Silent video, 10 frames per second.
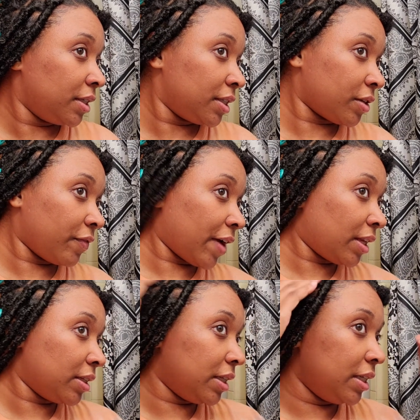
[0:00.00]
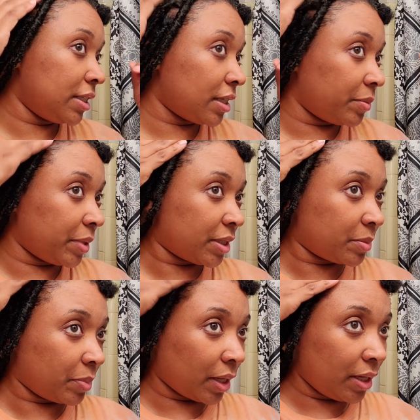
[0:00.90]
So Fallon ends up
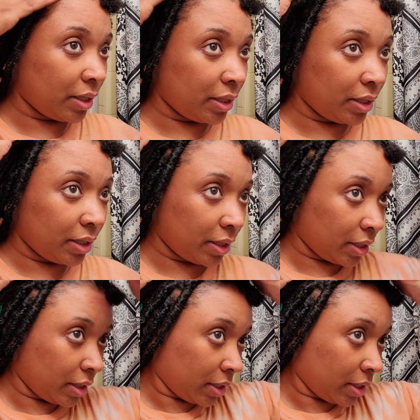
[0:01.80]
explaining